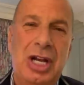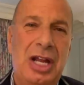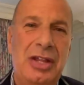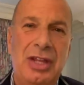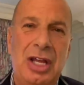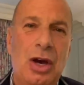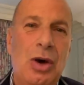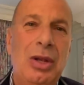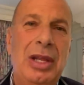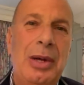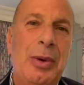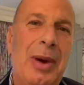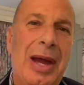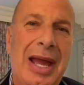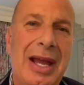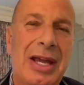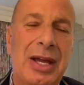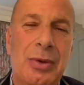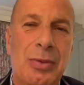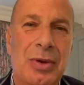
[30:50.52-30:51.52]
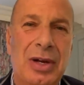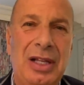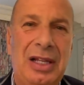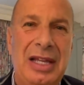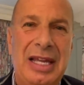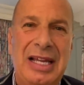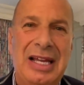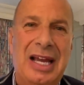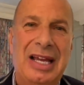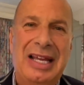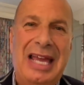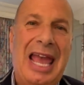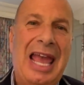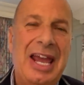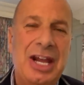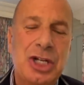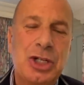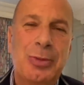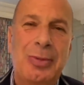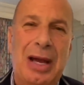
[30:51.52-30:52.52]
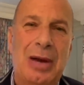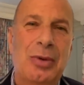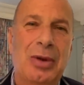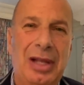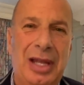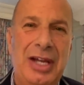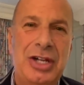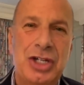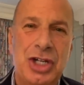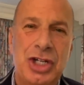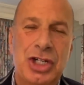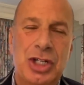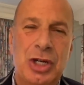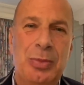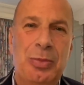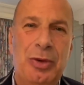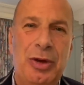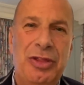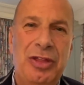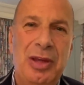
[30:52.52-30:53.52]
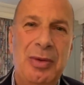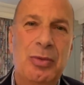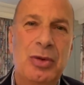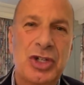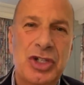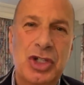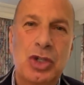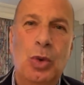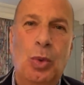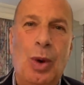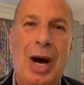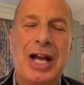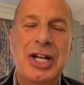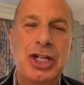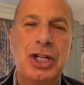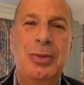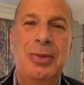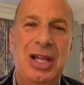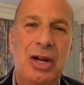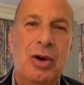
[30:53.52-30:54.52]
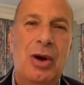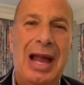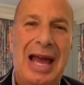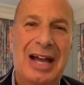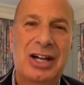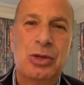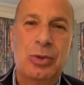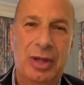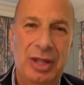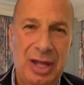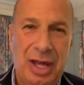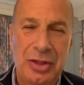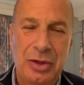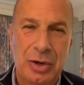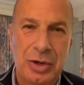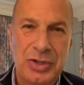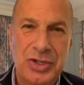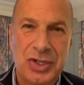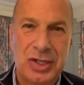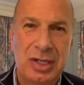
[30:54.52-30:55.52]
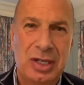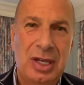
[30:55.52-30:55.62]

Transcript: the only way I can really gauge my relationship with him was to watch him interact with others.